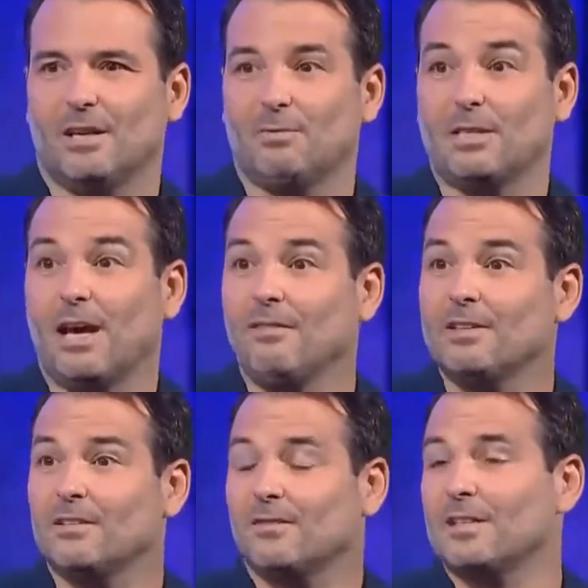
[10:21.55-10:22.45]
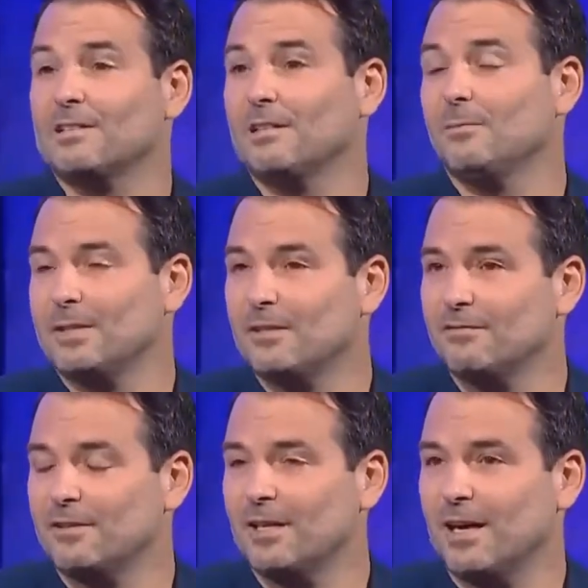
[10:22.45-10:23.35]
With Havertz, I think it's a little bit
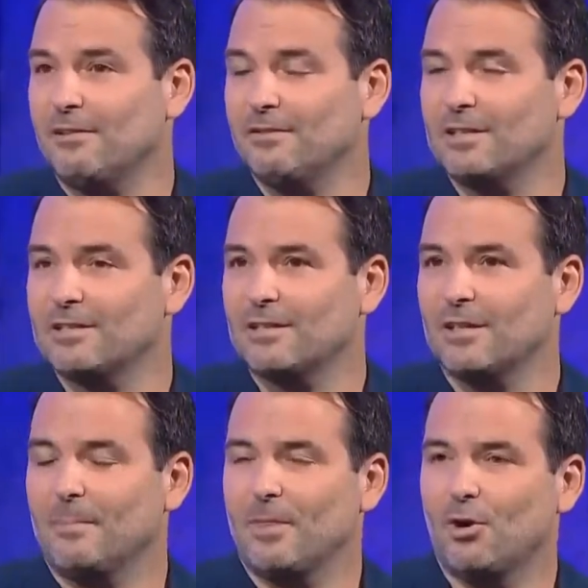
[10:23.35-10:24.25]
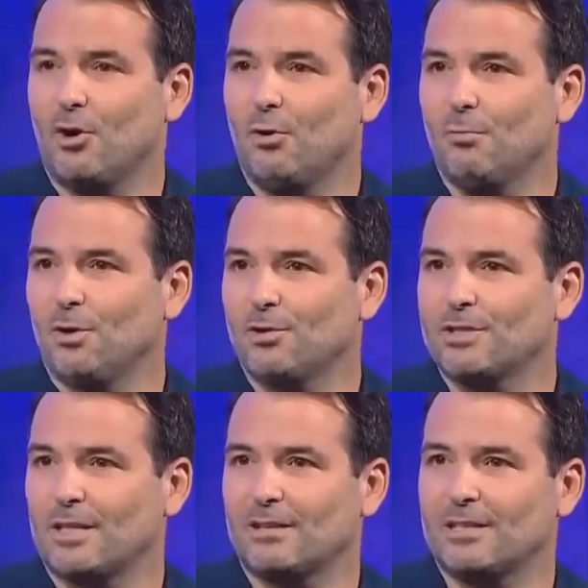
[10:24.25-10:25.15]
different. Havertz
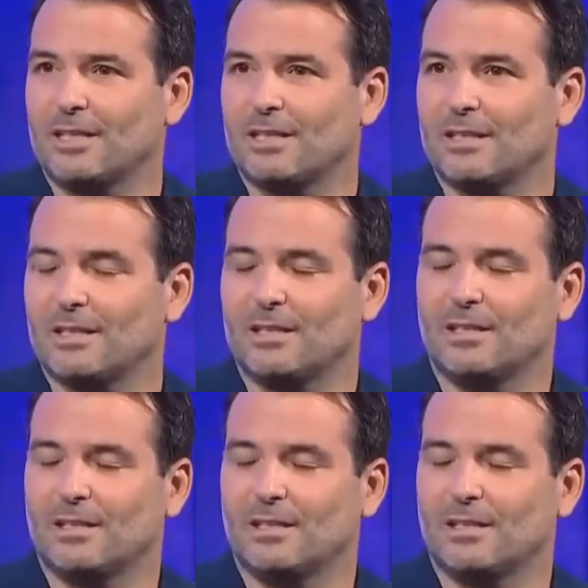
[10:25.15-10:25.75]
almost, I think,